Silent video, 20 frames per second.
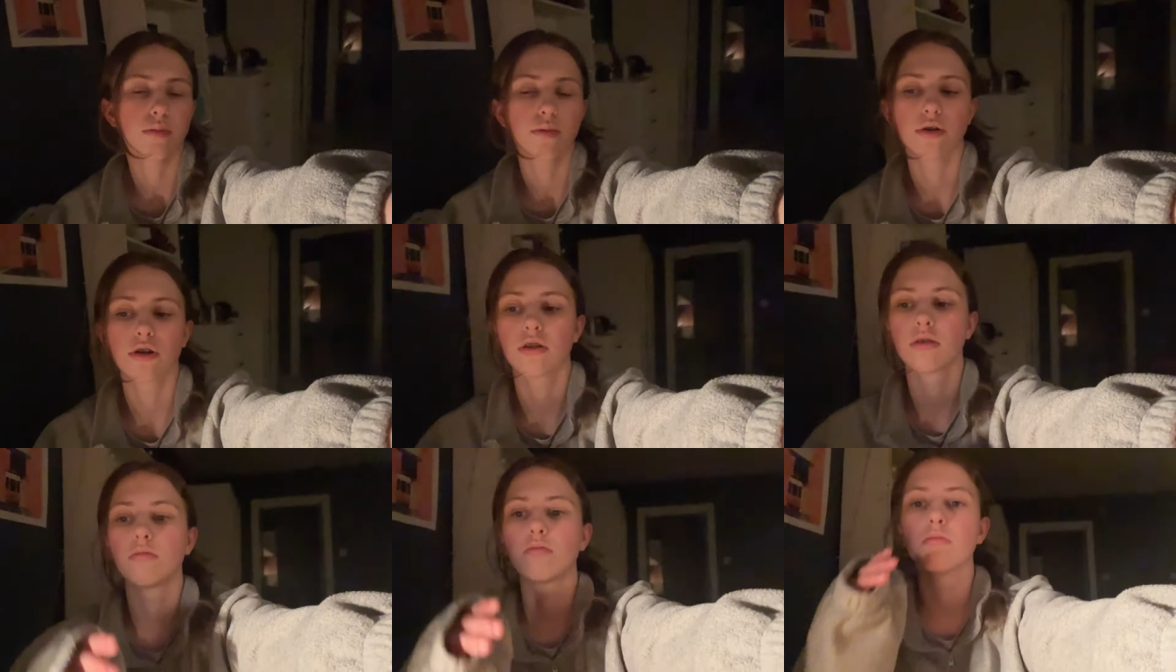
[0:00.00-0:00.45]

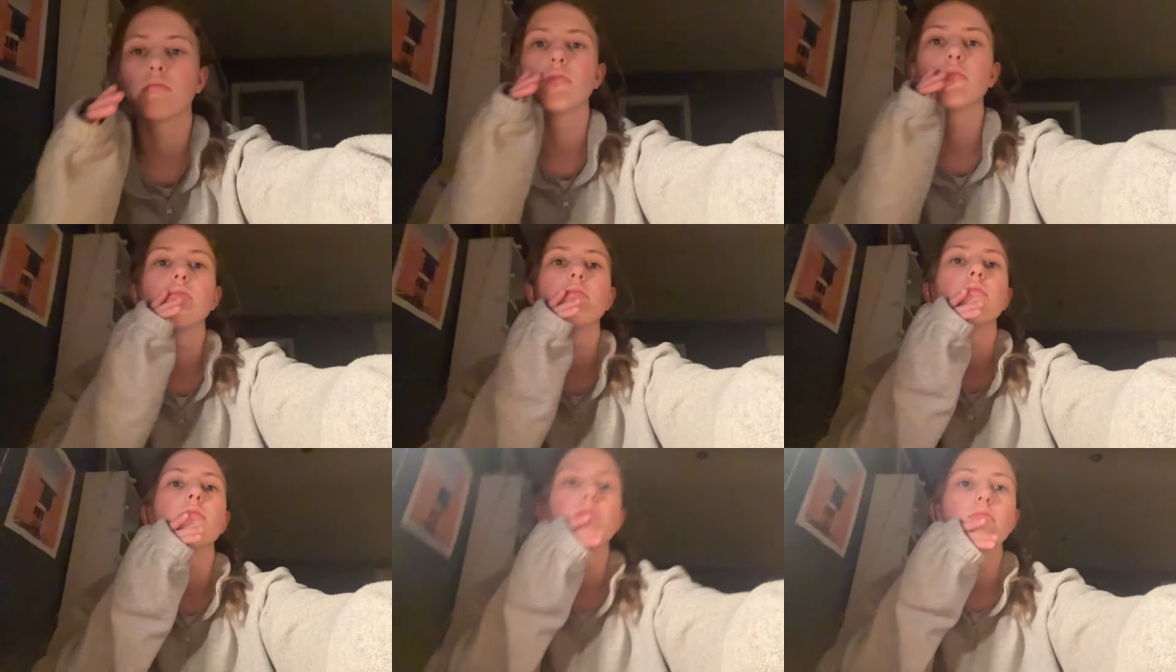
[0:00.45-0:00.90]
but
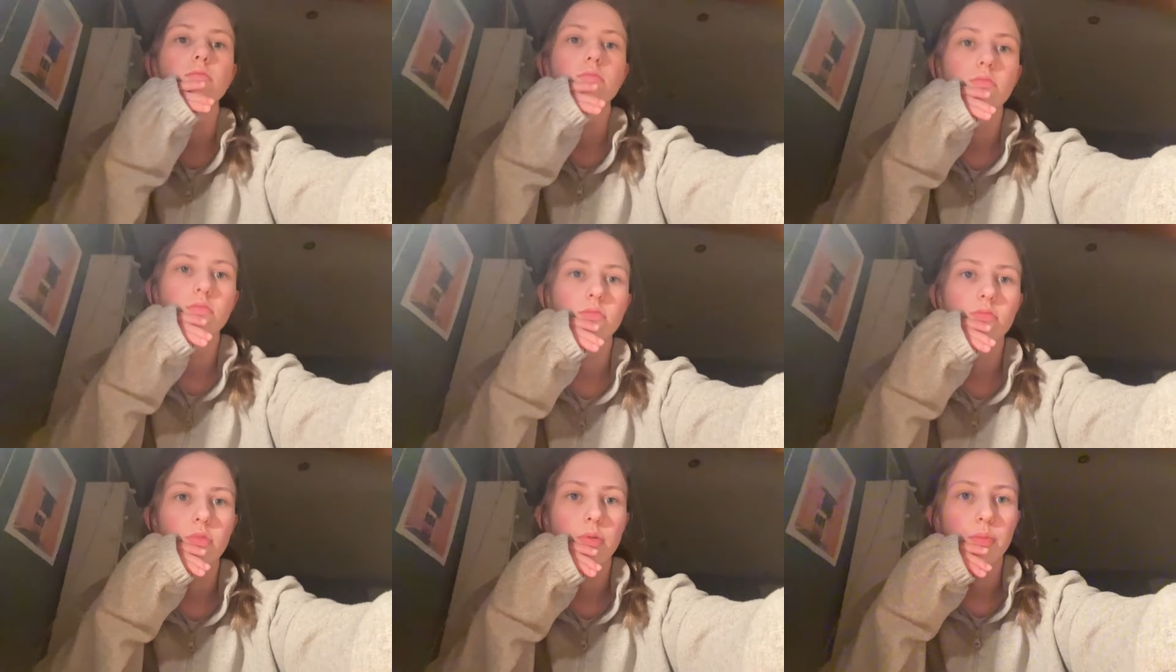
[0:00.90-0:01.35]

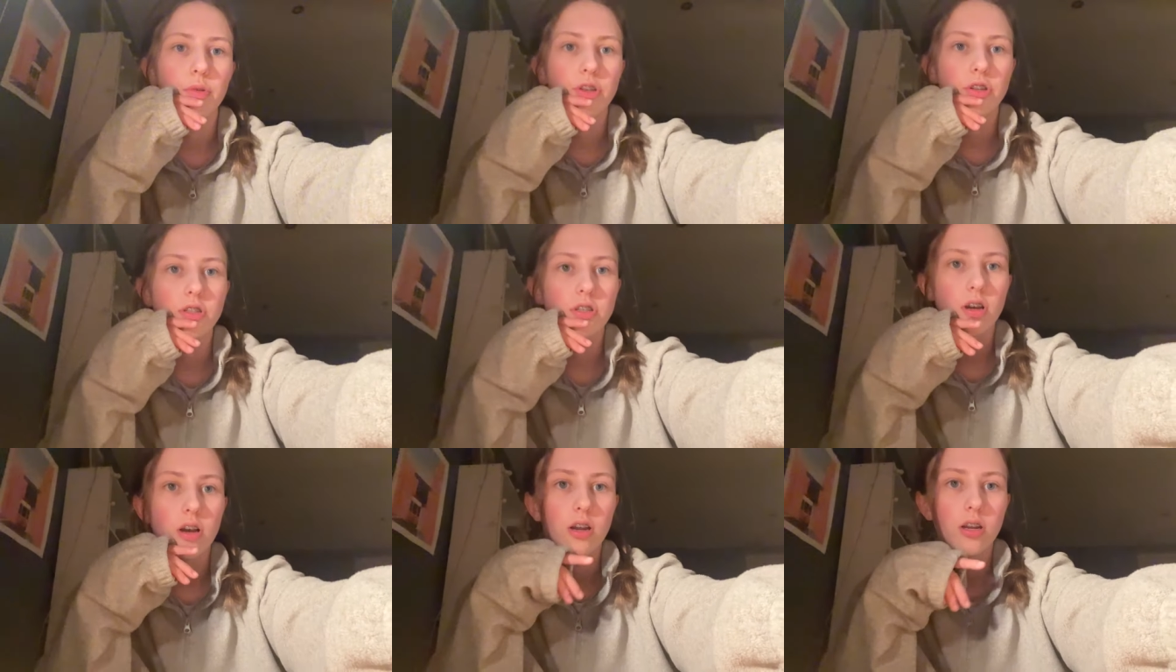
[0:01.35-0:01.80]
I'm gonna
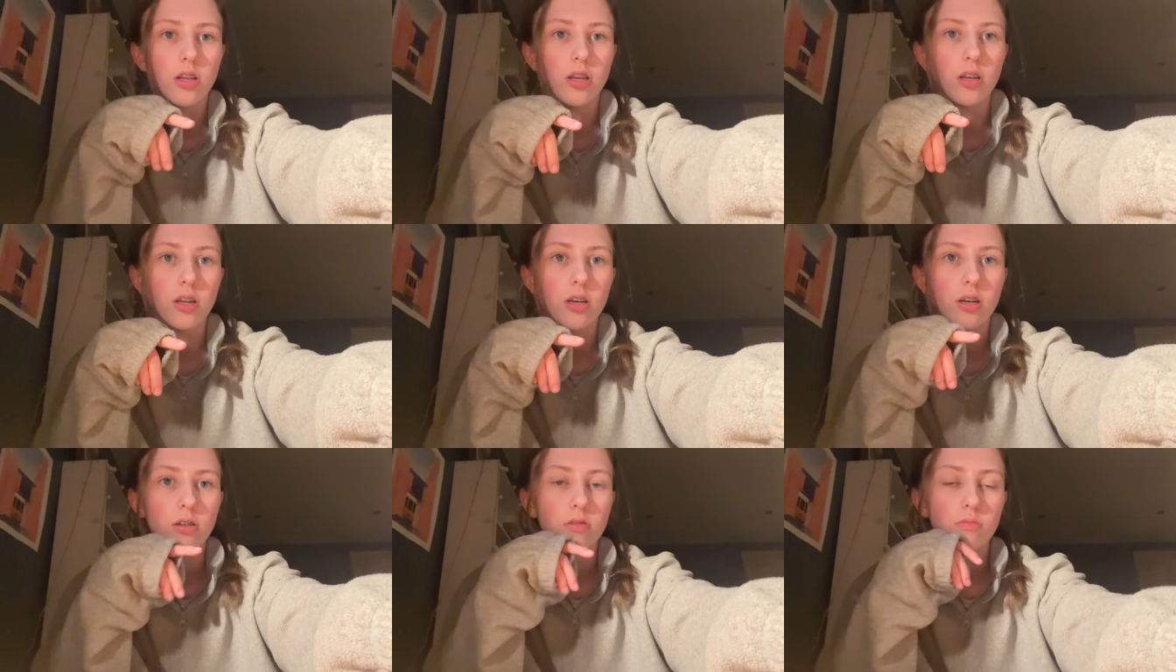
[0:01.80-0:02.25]
tidy it
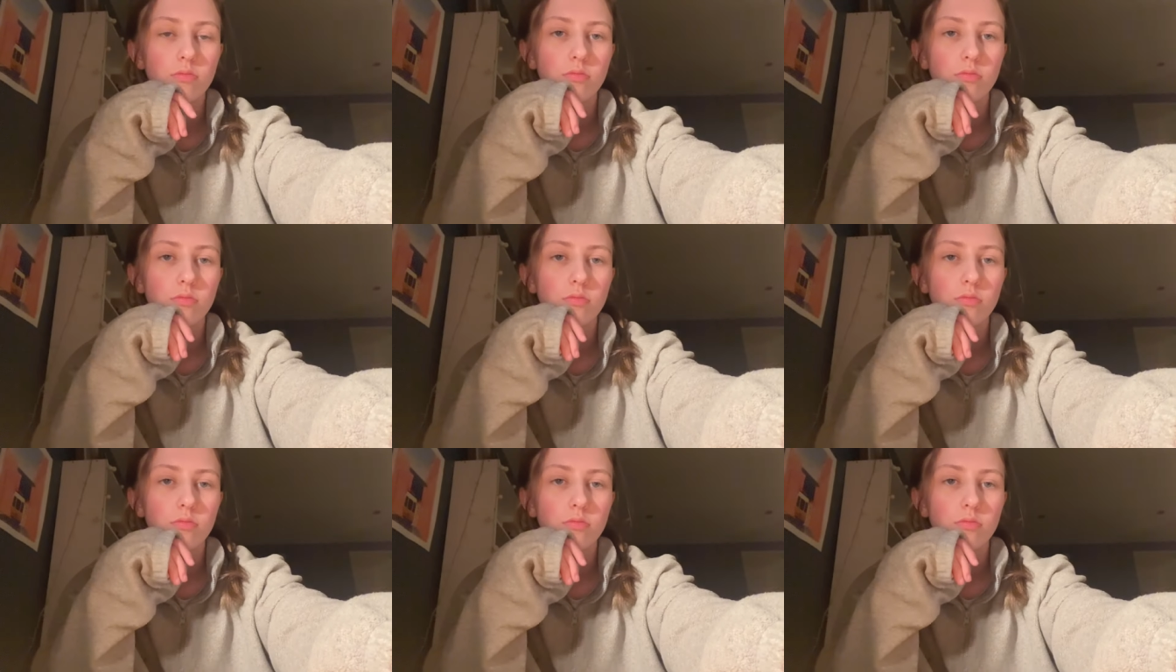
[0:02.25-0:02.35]
now.